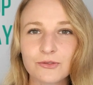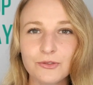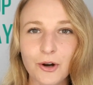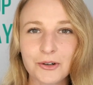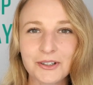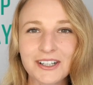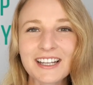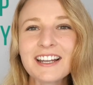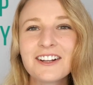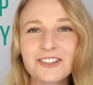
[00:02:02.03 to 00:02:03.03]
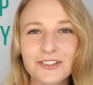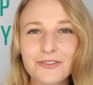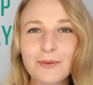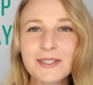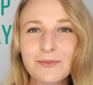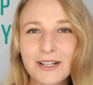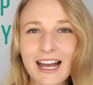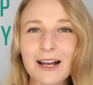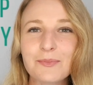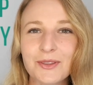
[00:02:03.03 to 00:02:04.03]
wrong. To rub
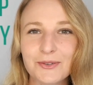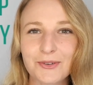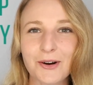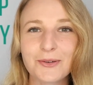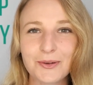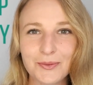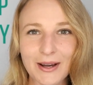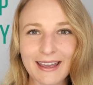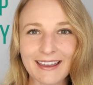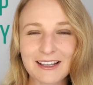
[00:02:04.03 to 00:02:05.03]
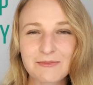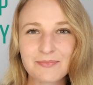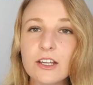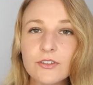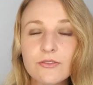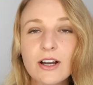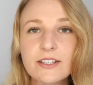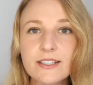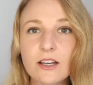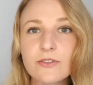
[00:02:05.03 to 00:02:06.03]
someone up the wrong way. If you find
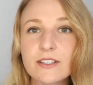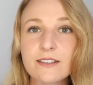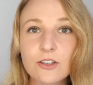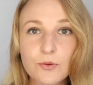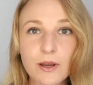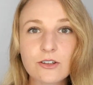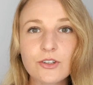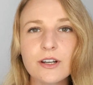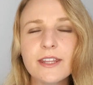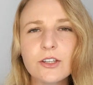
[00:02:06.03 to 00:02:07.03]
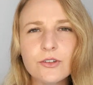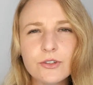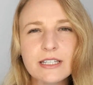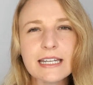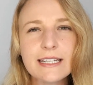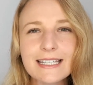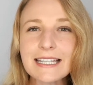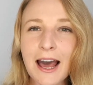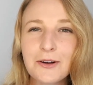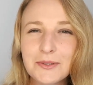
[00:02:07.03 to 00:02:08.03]
yourself in the situation that you need to
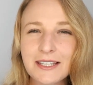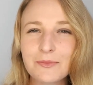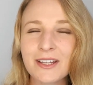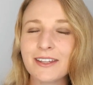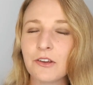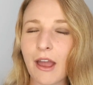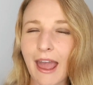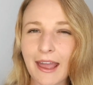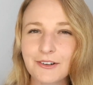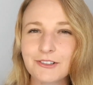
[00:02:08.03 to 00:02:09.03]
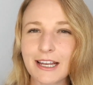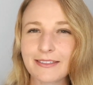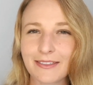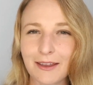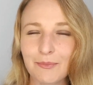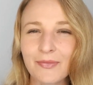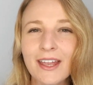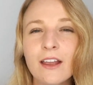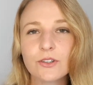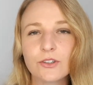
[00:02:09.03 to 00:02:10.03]
tell someone that you're angry at them,
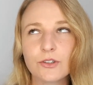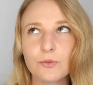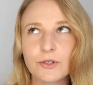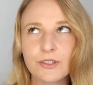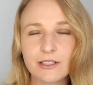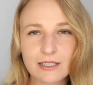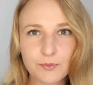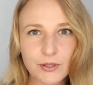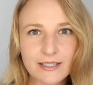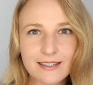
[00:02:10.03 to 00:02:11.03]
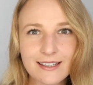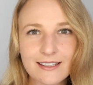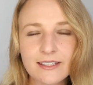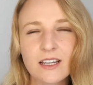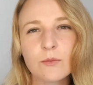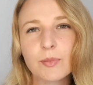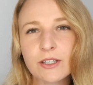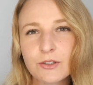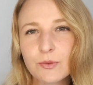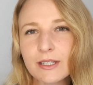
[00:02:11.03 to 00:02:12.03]
so you want to express this, but
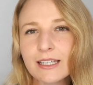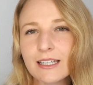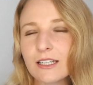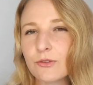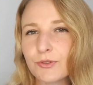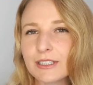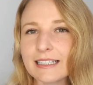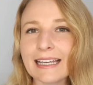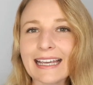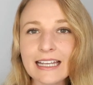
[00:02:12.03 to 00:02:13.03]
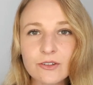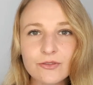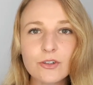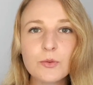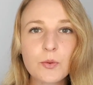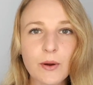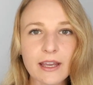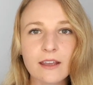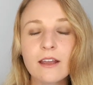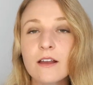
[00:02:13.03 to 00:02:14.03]
you're doing it in a really informal
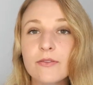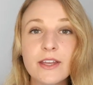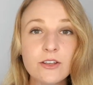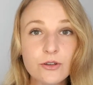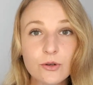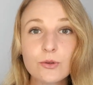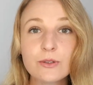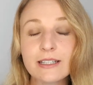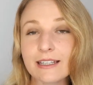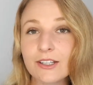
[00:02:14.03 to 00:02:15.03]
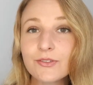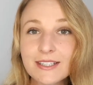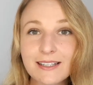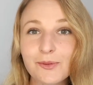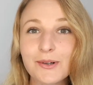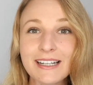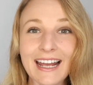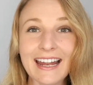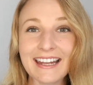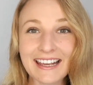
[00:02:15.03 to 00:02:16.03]
way, then you could give someone
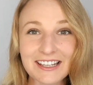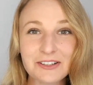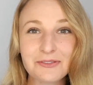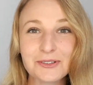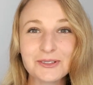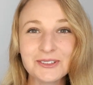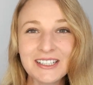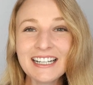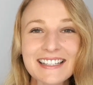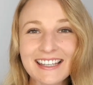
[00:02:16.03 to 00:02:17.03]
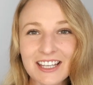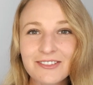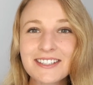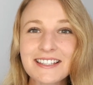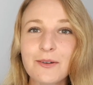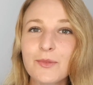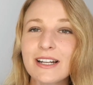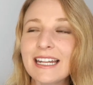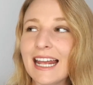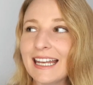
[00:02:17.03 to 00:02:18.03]
an earful. To give
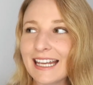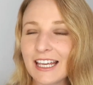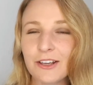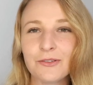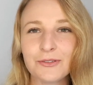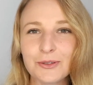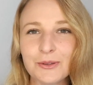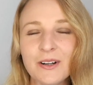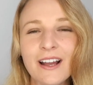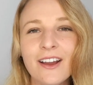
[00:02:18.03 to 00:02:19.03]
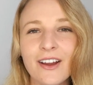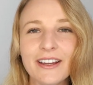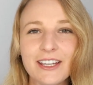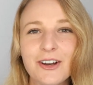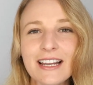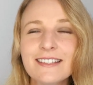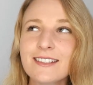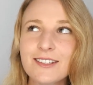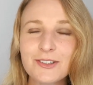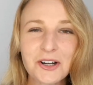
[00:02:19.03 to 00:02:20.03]
someone an earful. Okay guys,
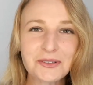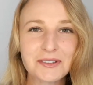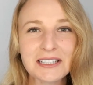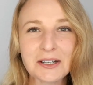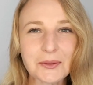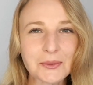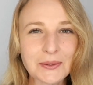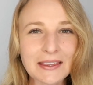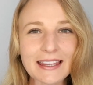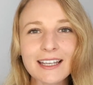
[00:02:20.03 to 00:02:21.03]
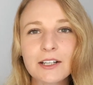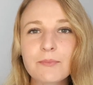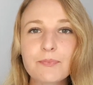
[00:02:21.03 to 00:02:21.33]
this is not really a good thing.